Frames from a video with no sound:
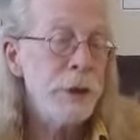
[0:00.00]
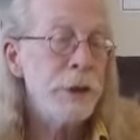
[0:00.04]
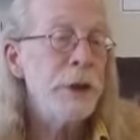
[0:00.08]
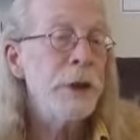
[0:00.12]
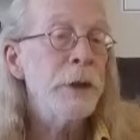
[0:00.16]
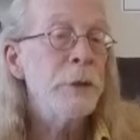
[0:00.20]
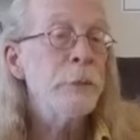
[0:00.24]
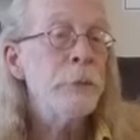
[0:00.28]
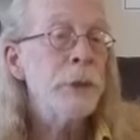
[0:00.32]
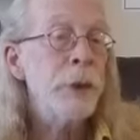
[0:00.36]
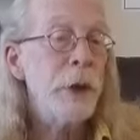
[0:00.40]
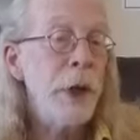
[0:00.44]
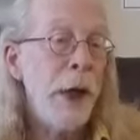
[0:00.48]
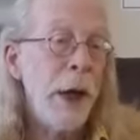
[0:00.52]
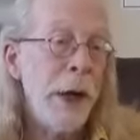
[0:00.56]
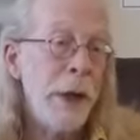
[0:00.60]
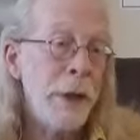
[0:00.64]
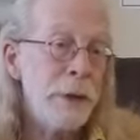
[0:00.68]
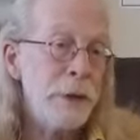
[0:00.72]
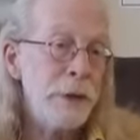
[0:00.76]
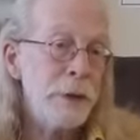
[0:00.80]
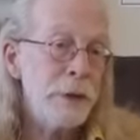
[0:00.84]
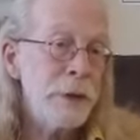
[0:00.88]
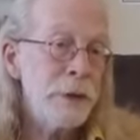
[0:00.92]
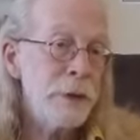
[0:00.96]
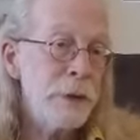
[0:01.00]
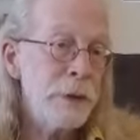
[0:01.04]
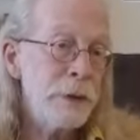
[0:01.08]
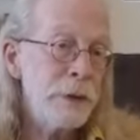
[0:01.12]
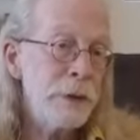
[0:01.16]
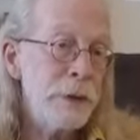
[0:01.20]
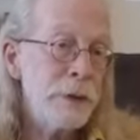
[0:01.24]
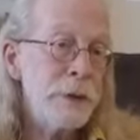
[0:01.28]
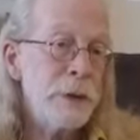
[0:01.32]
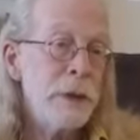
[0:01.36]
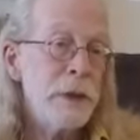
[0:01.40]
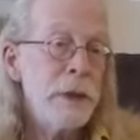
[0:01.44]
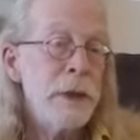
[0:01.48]
in
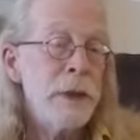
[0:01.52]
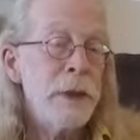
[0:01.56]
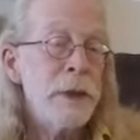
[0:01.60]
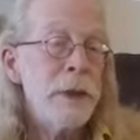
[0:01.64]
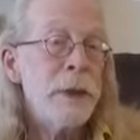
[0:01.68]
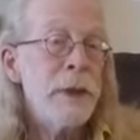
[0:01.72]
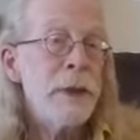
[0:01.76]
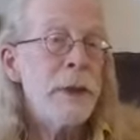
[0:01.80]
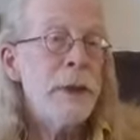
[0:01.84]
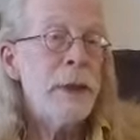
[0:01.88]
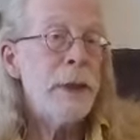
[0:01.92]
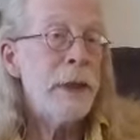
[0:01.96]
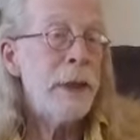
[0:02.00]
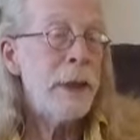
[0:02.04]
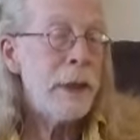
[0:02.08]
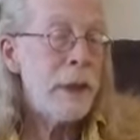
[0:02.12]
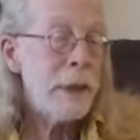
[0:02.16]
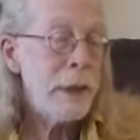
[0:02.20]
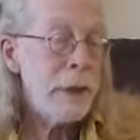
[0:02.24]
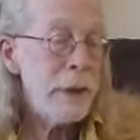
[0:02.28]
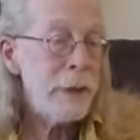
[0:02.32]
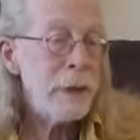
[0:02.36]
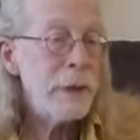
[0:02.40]
practice, I